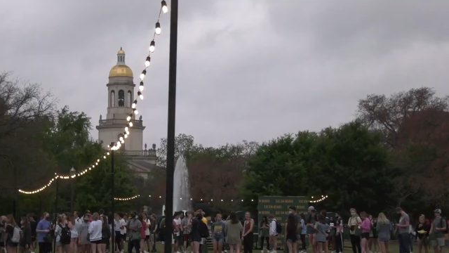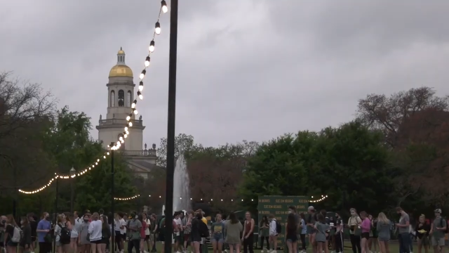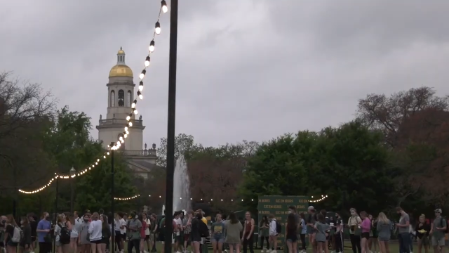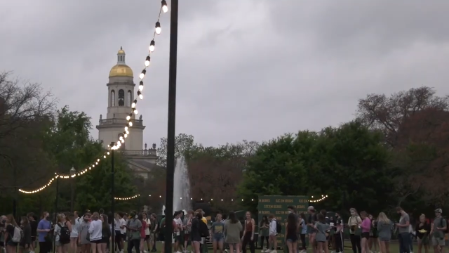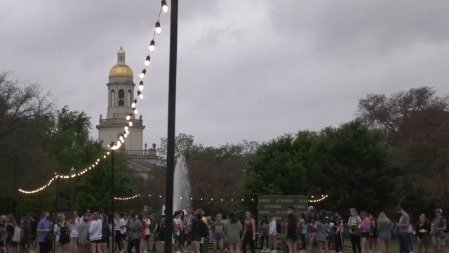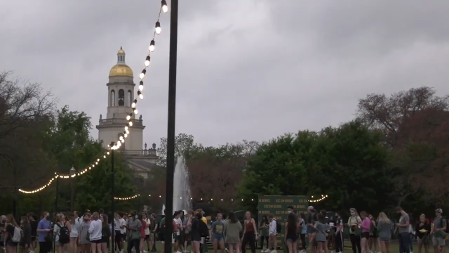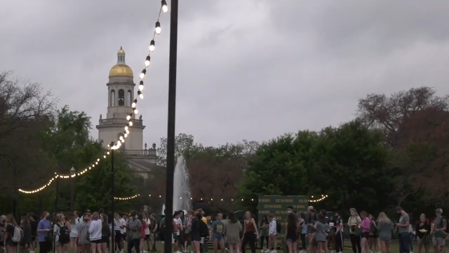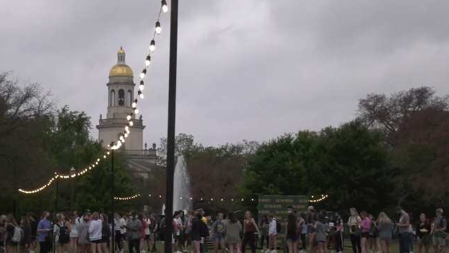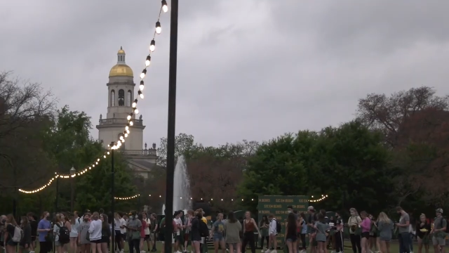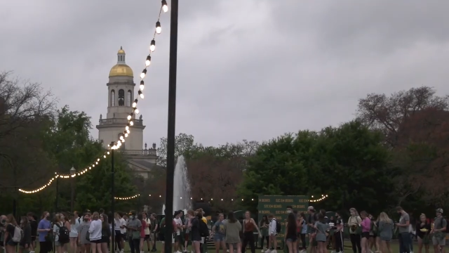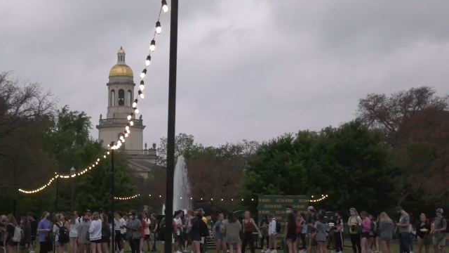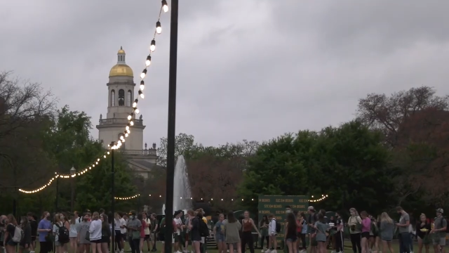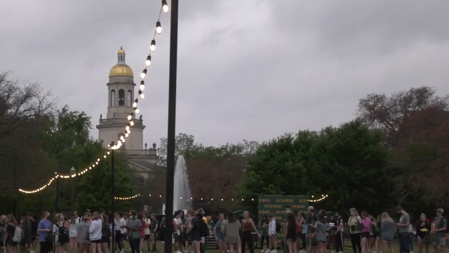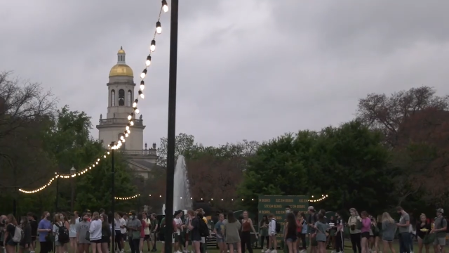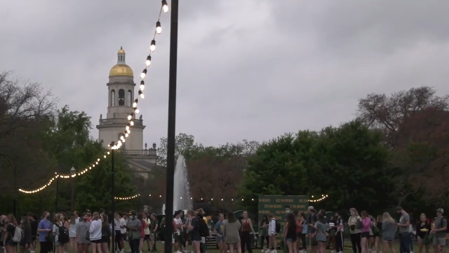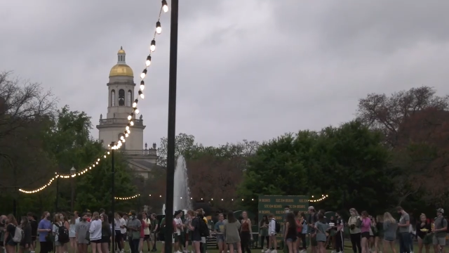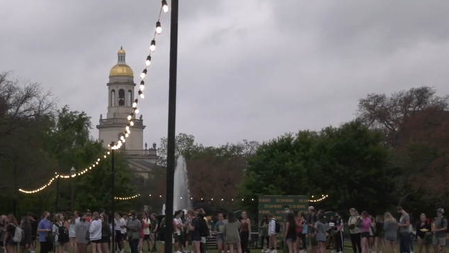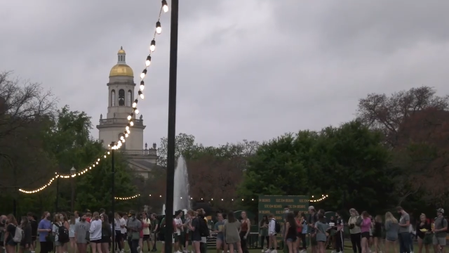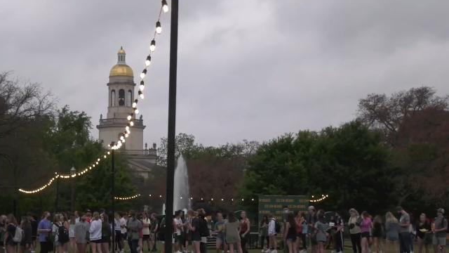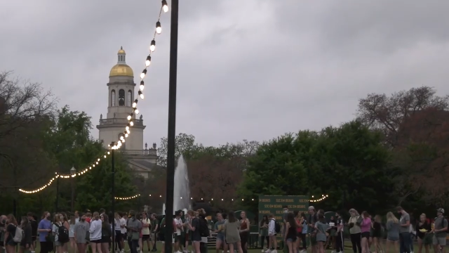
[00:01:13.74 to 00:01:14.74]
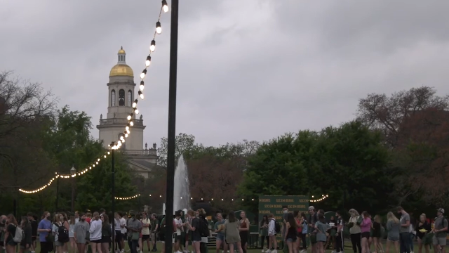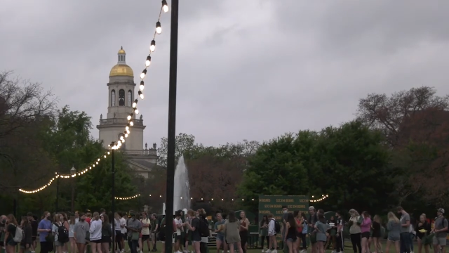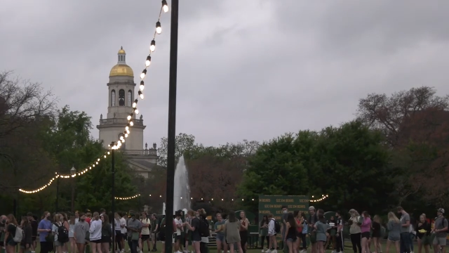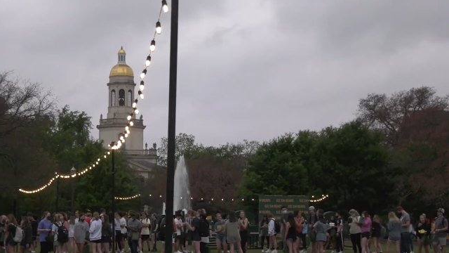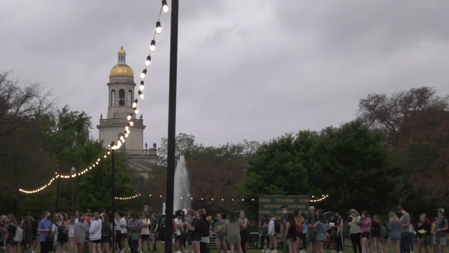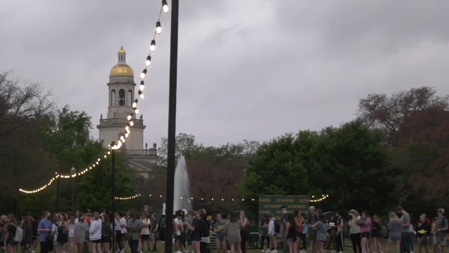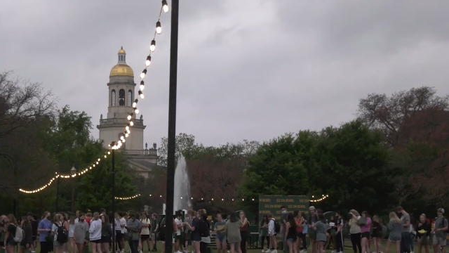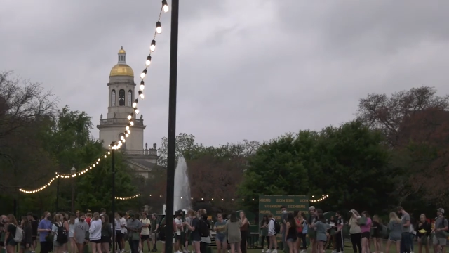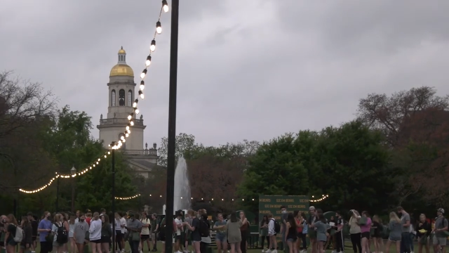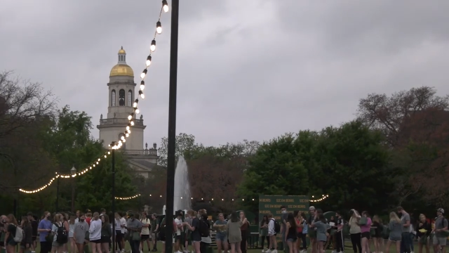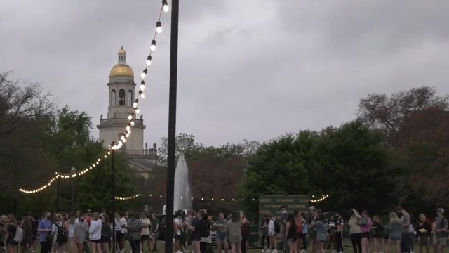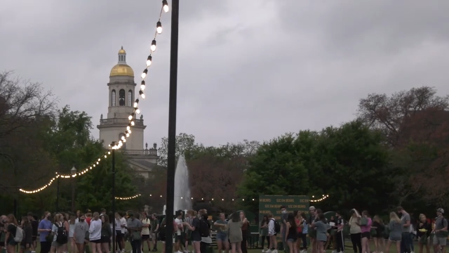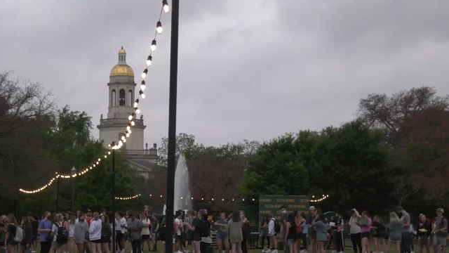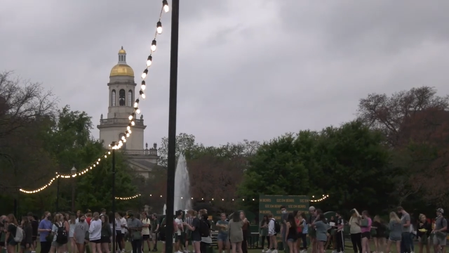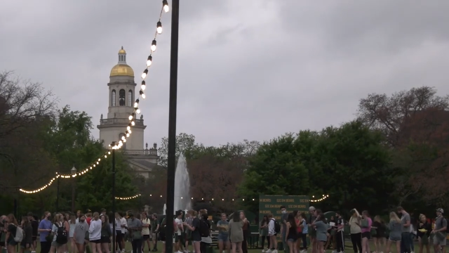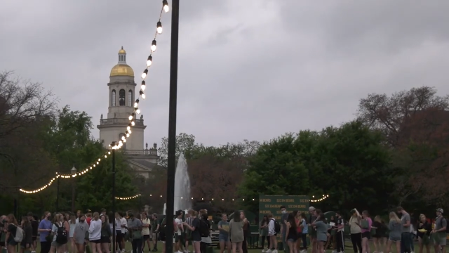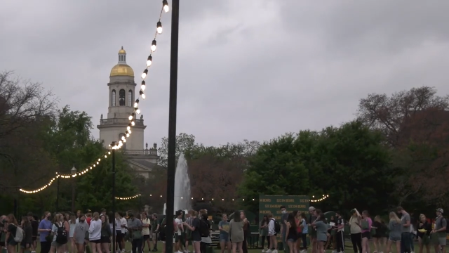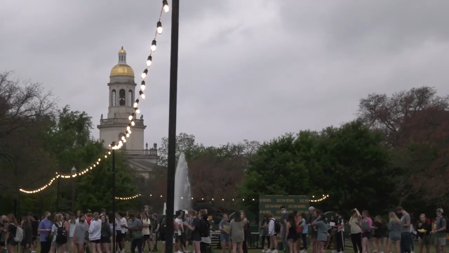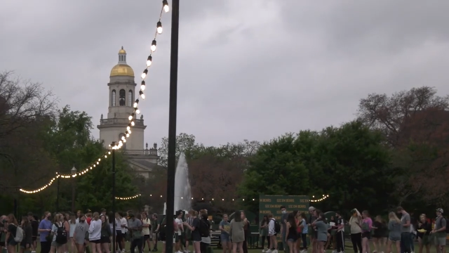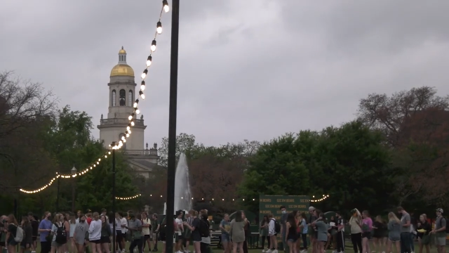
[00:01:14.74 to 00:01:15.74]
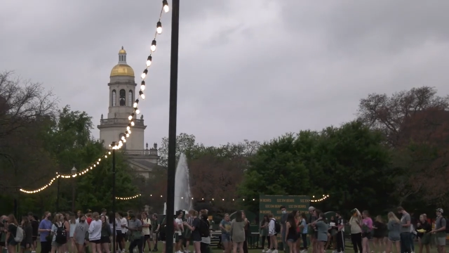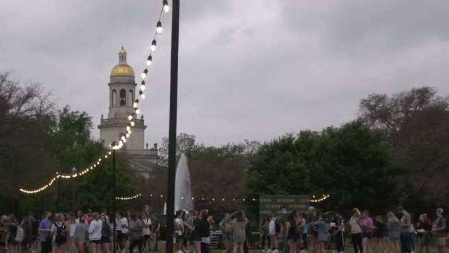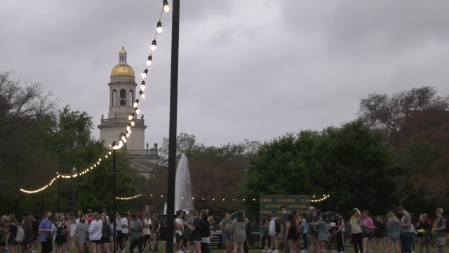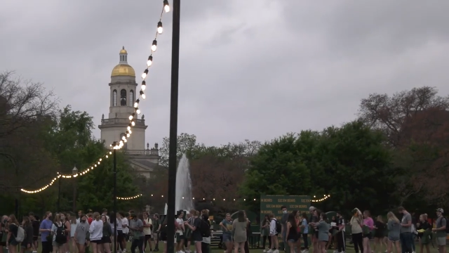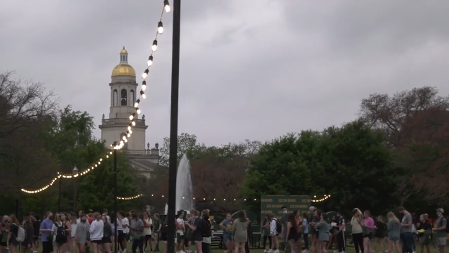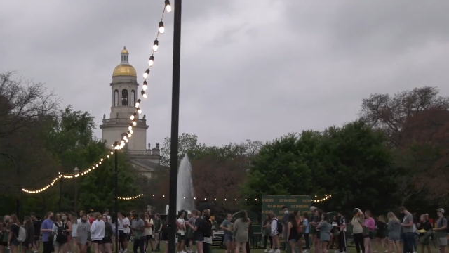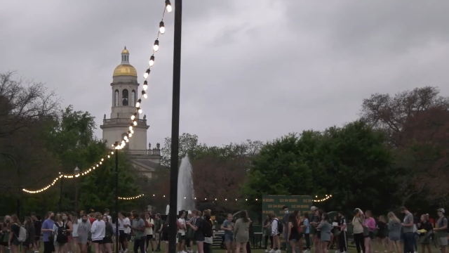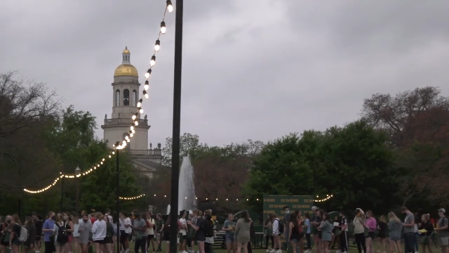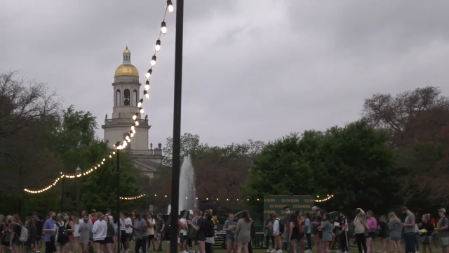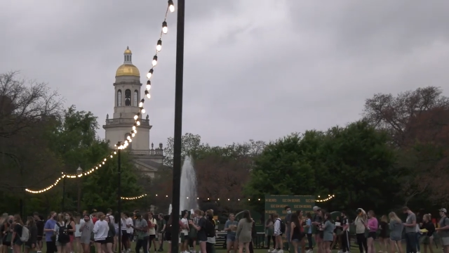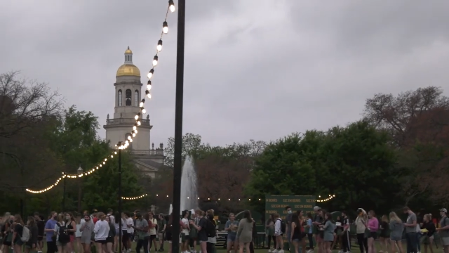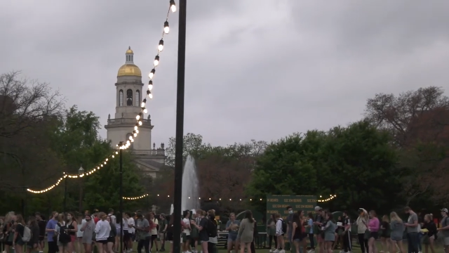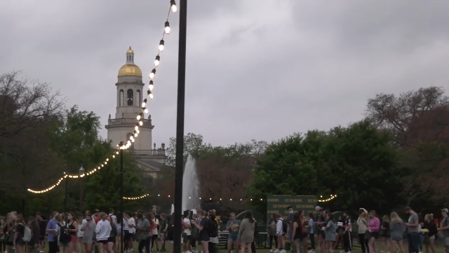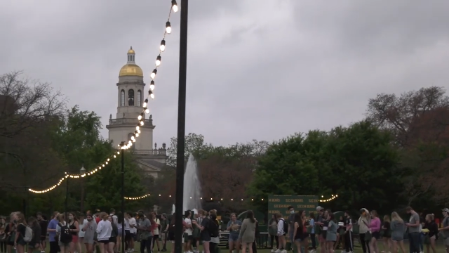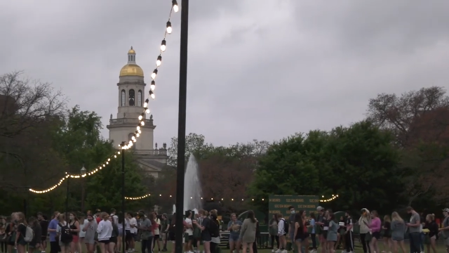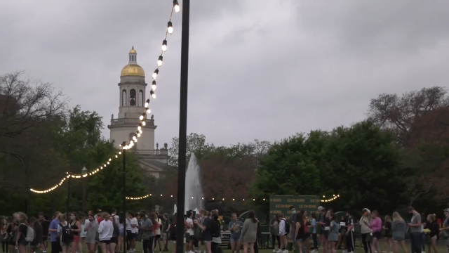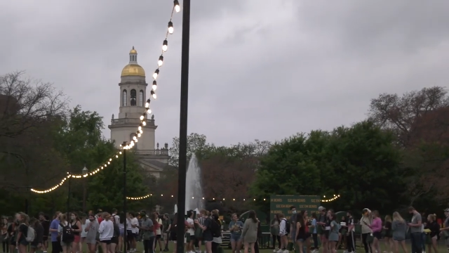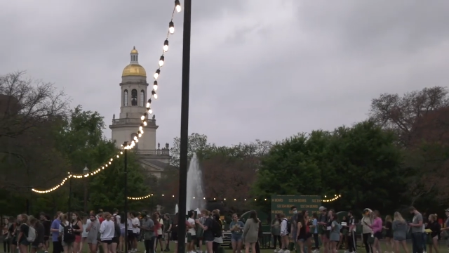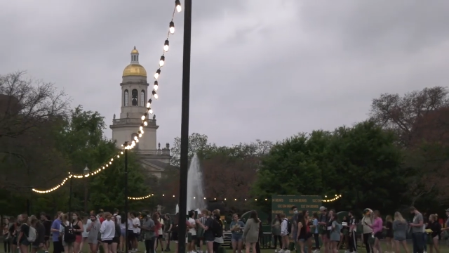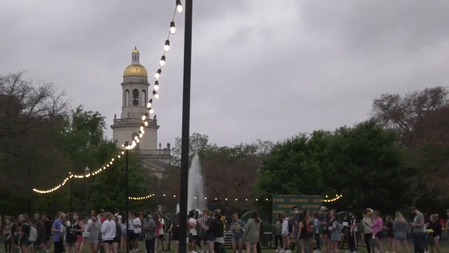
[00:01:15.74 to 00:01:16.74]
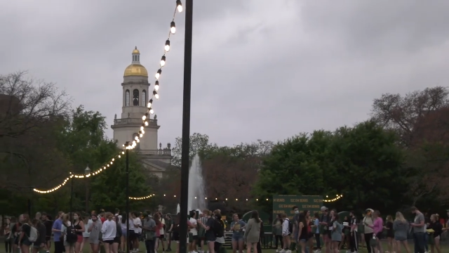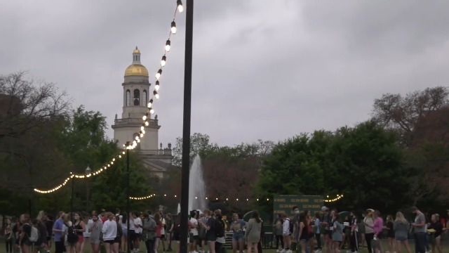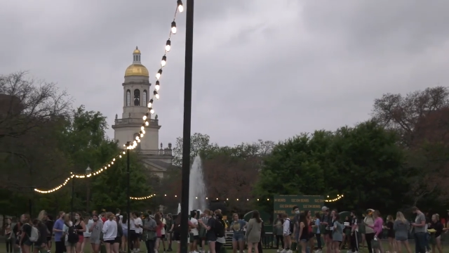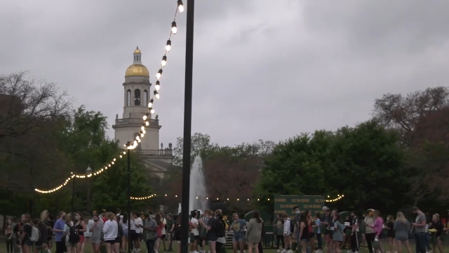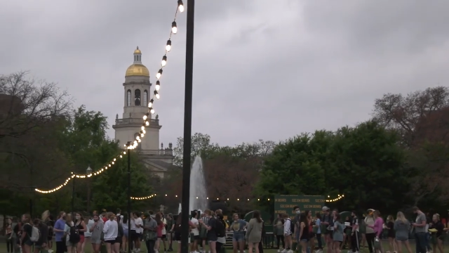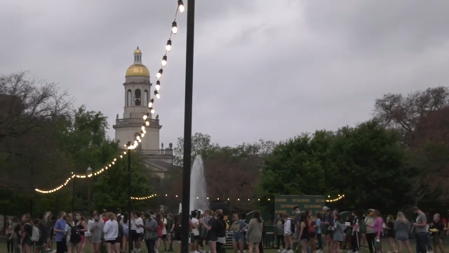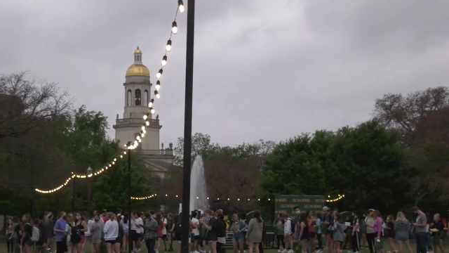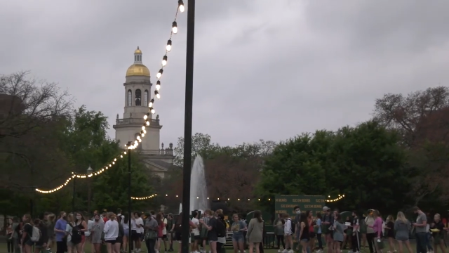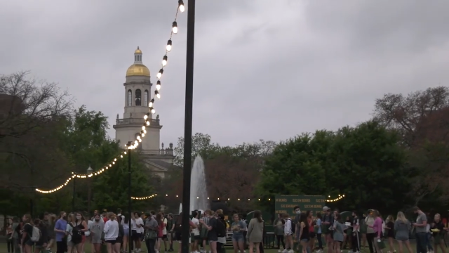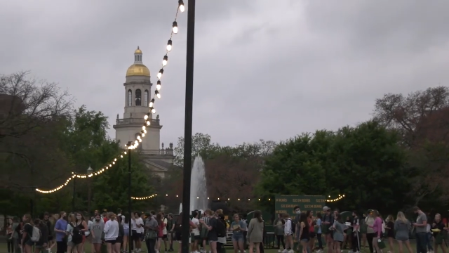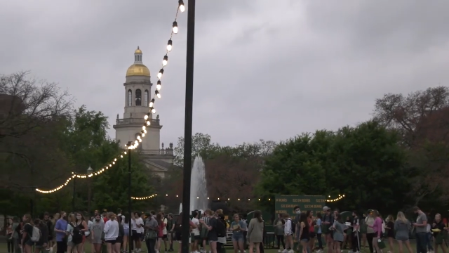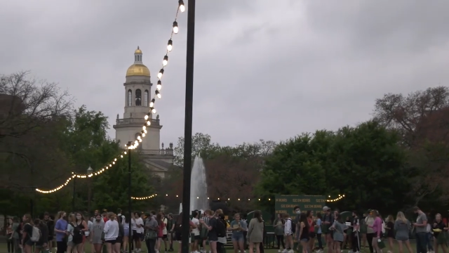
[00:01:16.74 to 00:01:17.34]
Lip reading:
(no speaker visible)